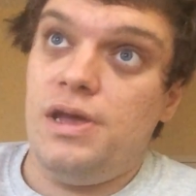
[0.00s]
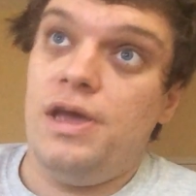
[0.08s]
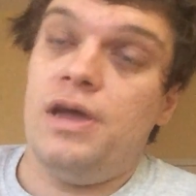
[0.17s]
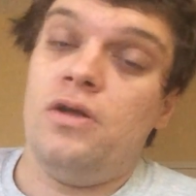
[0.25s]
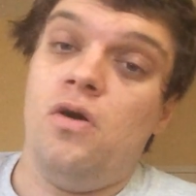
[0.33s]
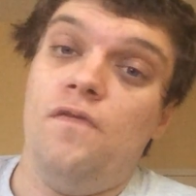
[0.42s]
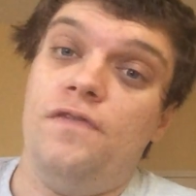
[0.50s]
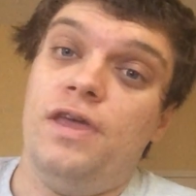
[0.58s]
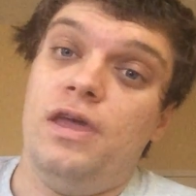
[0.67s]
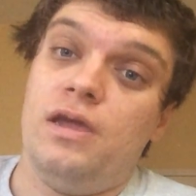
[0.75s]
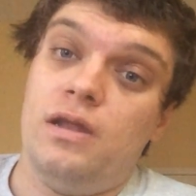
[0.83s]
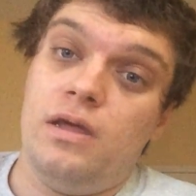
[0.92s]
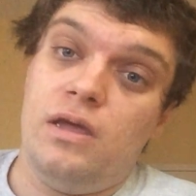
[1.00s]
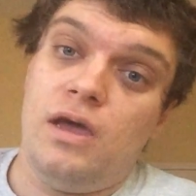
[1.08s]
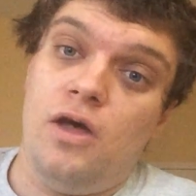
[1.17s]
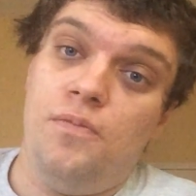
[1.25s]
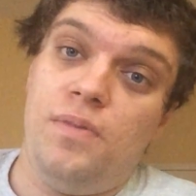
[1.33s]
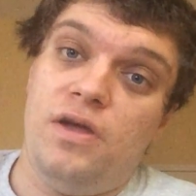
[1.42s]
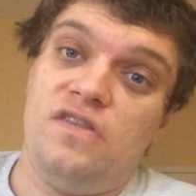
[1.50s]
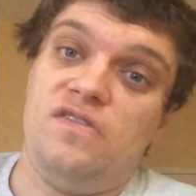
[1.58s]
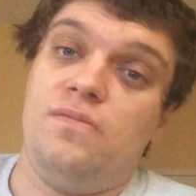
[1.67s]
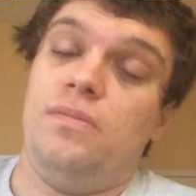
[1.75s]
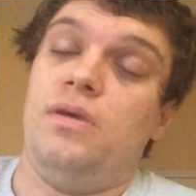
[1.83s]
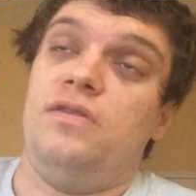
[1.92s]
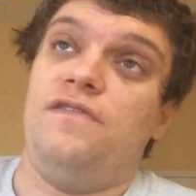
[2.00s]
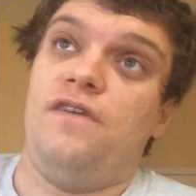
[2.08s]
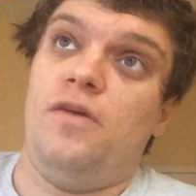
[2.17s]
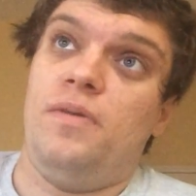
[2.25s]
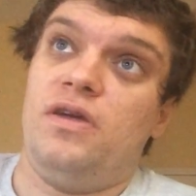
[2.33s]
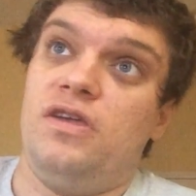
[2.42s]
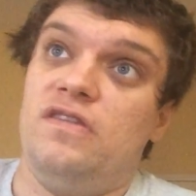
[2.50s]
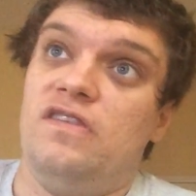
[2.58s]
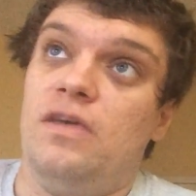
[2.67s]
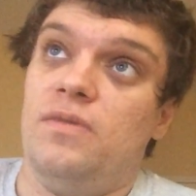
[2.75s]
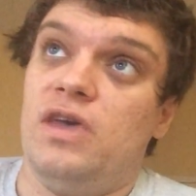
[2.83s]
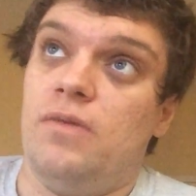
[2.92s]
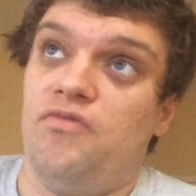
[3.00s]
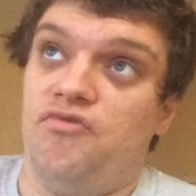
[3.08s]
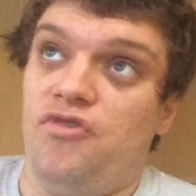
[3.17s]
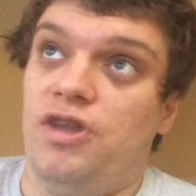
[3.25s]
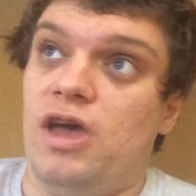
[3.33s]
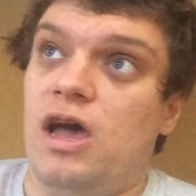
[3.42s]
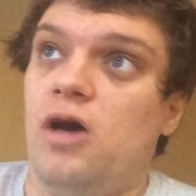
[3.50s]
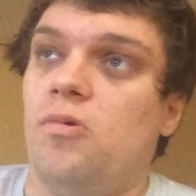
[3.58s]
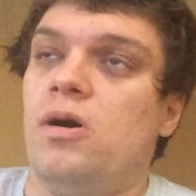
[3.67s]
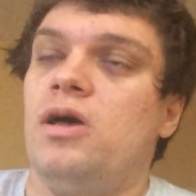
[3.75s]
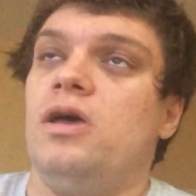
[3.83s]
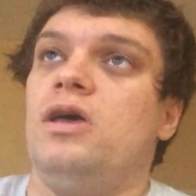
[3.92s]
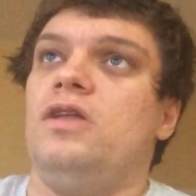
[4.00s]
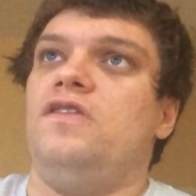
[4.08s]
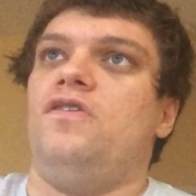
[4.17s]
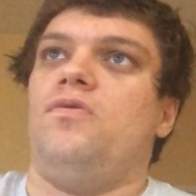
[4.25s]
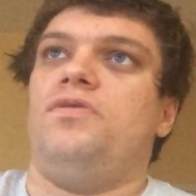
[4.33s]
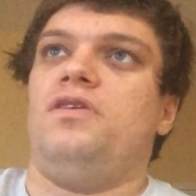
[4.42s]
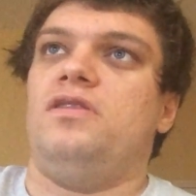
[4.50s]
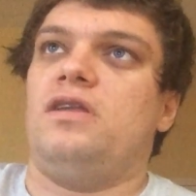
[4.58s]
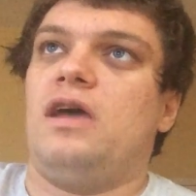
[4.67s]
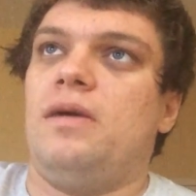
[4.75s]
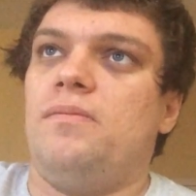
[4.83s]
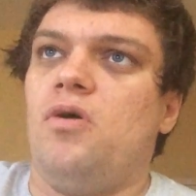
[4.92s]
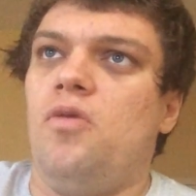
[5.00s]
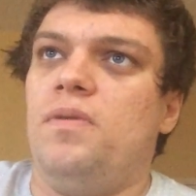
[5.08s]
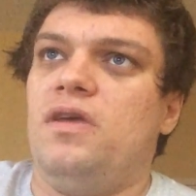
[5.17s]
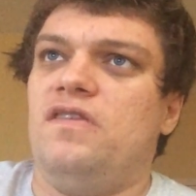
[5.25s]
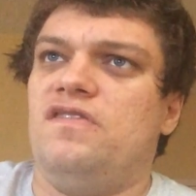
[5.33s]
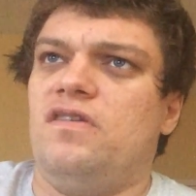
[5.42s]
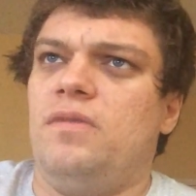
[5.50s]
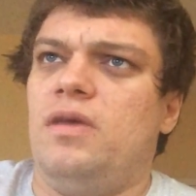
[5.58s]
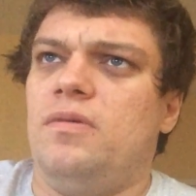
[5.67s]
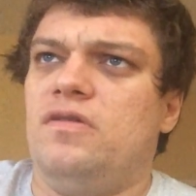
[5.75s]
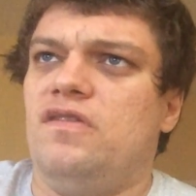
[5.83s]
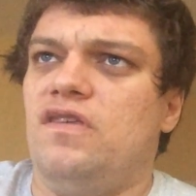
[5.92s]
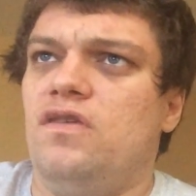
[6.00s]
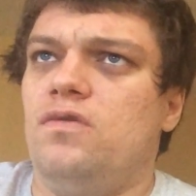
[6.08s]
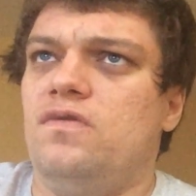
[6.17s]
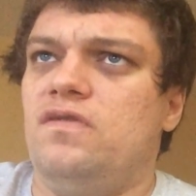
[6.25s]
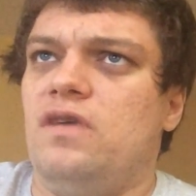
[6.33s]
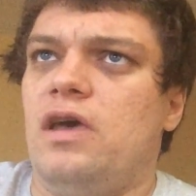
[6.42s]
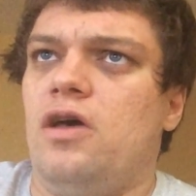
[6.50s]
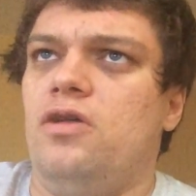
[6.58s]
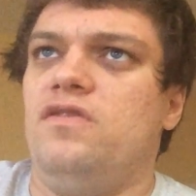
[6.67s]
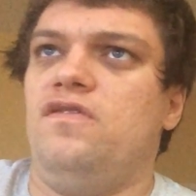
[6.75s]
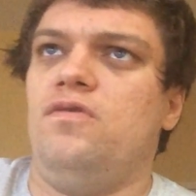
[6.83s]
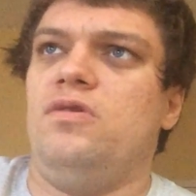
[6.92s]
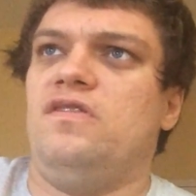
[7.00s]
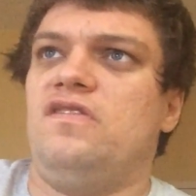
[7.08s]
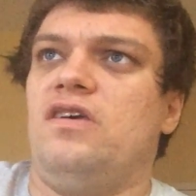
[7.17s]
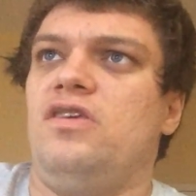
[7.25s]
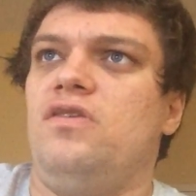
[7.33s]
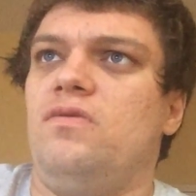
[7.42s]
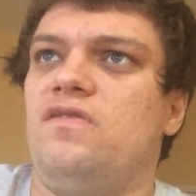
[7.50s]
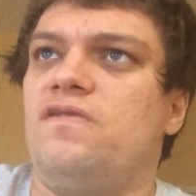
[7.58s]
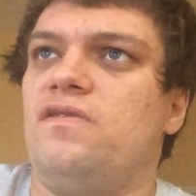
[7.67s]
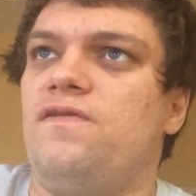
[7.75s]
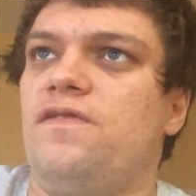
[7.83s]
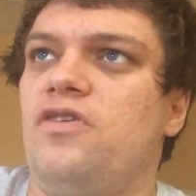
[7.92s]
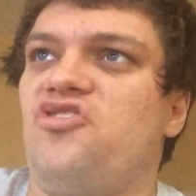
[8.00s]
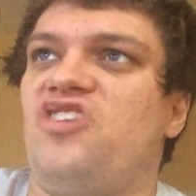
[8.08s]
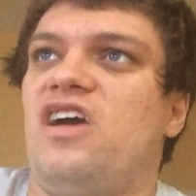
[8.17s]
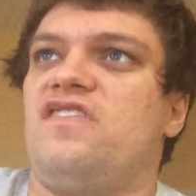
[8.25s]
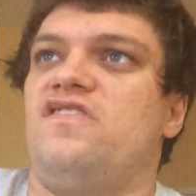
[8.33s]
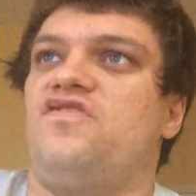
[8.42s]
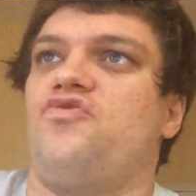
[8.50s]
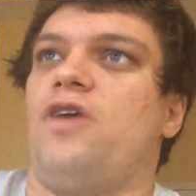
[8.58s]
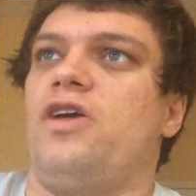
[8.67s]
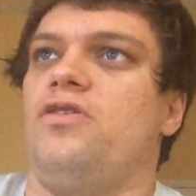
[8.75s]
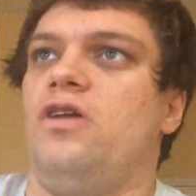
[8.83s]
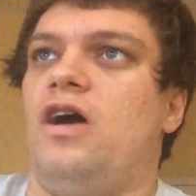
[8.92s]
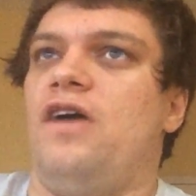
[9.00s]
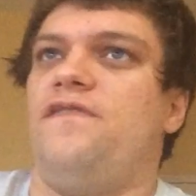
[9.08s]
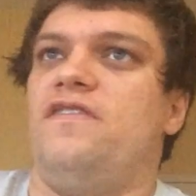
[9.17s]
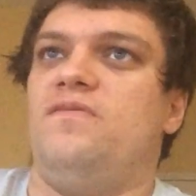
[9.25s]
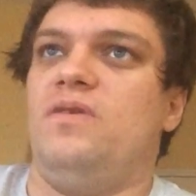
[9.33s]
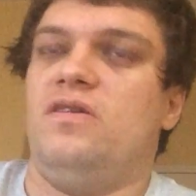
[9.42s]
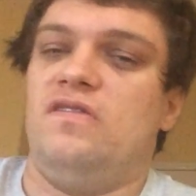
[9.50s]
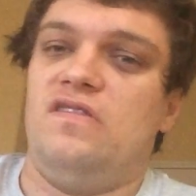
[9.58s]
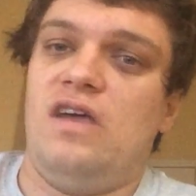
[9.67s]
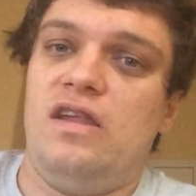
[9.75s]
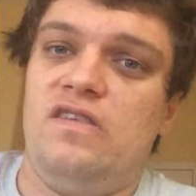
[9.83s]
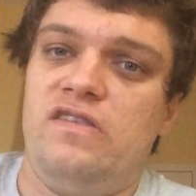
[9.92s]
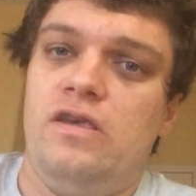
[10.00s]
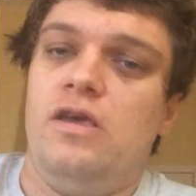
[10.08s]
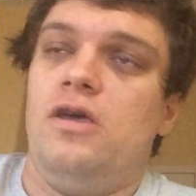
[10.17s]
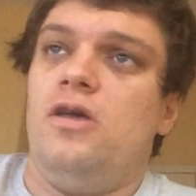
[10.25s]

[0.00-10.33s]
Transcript: And hopefully he can help us develop a good team chemistry now. The only thing that I'm hoping he's going to be able to use help do is uh, use Phil Jackson's triangle offense because that is